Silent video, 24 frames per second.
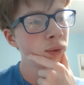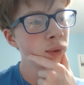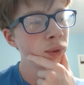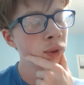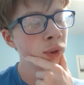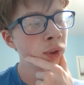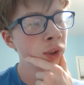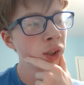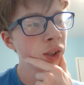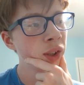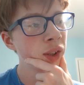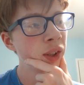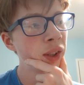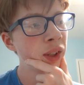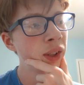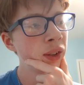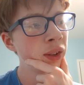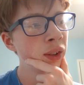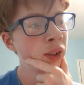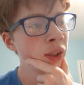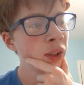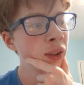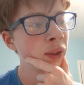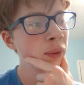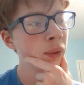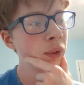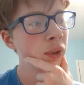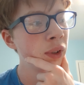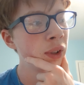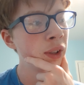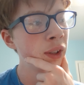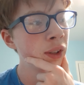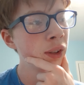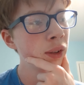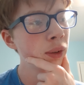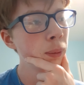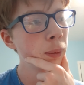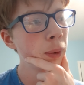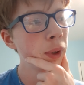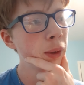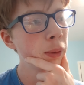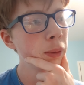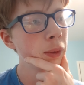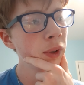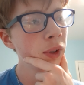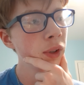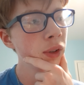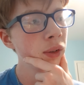or the cleansing of sins,
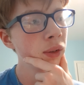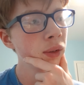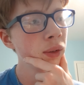maybe.